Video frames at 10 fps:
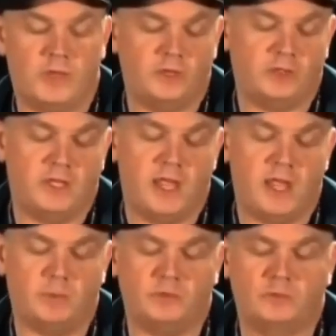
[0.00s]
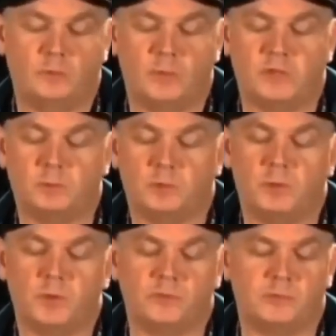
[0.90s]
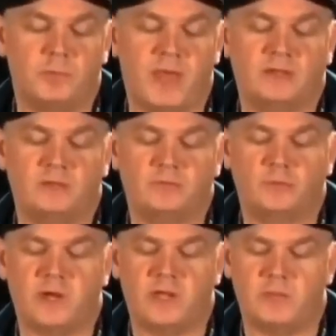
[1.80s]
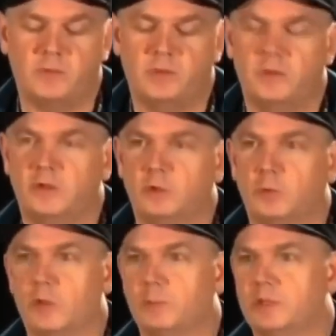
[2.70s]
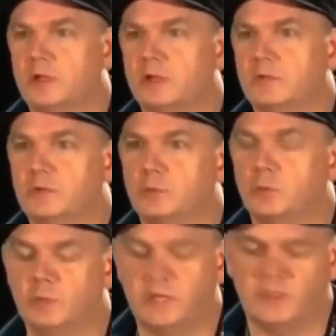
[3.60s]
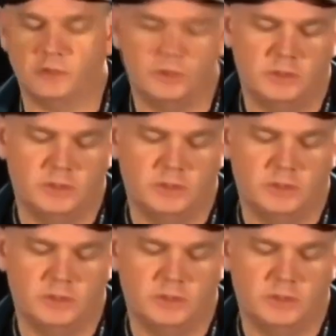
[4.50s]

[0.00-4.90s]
HD cameras, we can pull boats back into frame that are well beyond visual range.